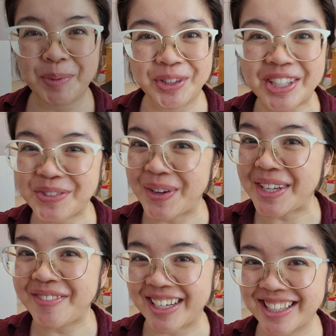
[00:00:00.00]
beauties,
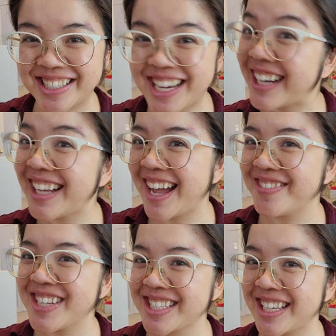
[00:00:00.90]
welcome back to the channel.
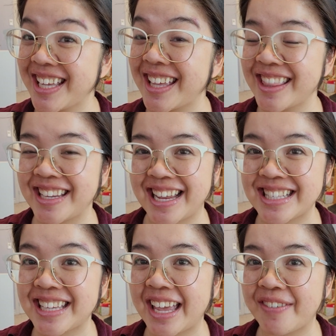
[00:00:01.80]
I'm Jessica Yik, the
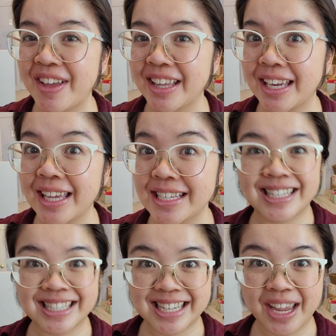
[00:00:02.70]
Dancing Avon Lady,
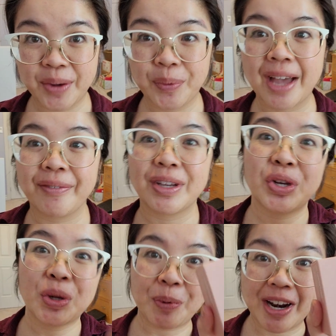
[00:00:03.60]
and today we have a
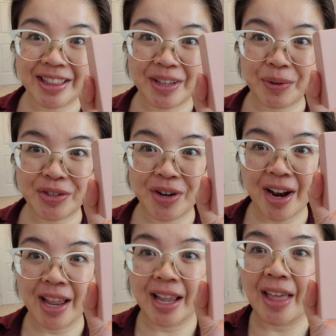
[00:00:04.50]
new product that we're
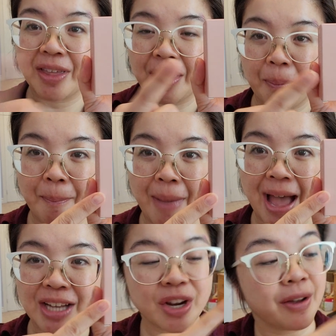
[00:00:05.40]
trying, the
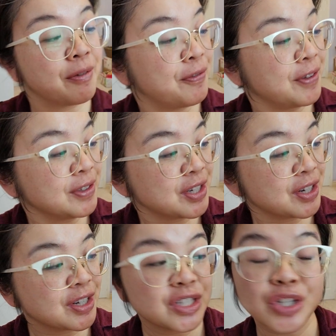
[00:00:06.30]
Match
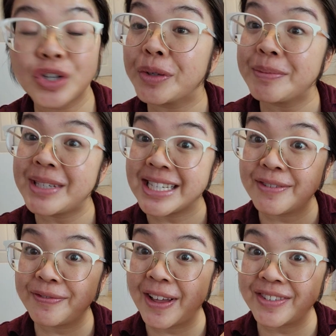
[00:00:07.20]
Filter Serum
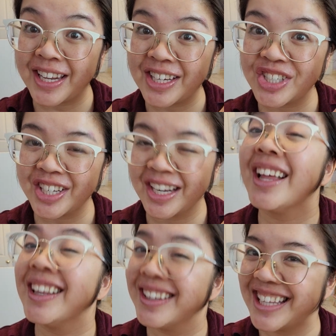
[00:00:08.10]
Tint Foundation.
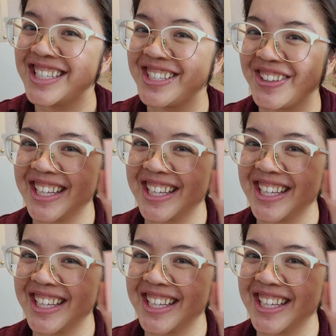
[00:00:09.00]
Let's do